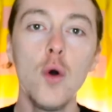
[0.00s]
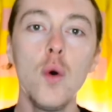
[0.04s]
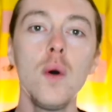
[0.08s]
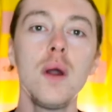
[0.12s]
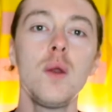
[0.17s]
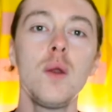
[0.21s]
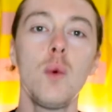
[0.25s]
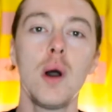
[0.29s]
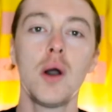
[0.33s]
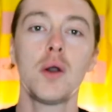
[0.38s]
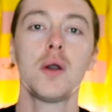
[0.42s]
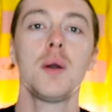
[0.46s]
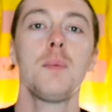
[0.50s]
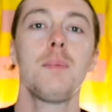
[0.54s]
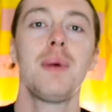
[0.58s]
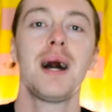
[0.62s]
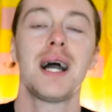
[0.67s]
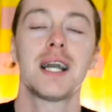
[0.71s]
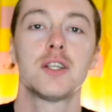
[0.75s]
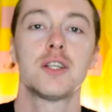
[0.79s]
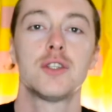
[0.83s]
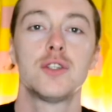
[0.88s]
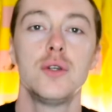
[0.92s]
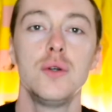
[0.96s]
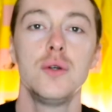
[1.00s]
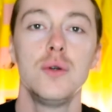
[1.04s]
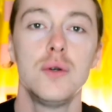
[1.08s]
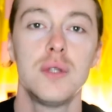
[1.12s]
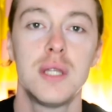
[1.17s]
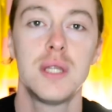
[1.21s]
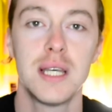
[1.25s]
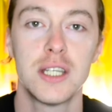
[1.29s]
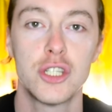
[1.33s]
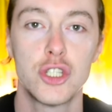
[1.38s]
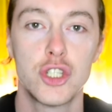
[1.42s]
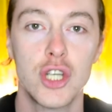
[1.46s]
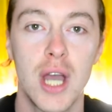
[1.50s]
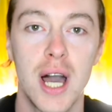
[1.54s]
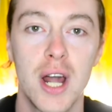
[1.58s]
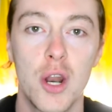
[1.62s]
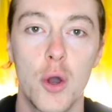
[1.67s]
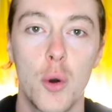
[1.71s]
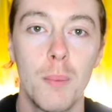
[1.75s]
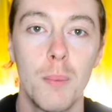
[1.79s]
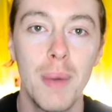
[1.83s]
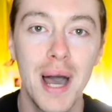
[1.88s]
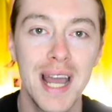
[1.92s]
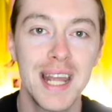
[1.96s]
and welcome back to this
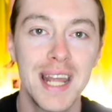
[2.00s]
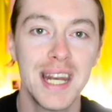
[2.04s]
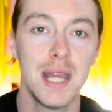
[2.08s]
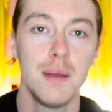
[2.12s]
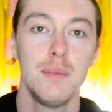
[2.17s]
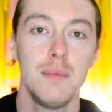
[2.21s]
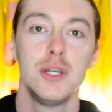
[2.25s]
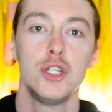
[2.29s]
channel. My name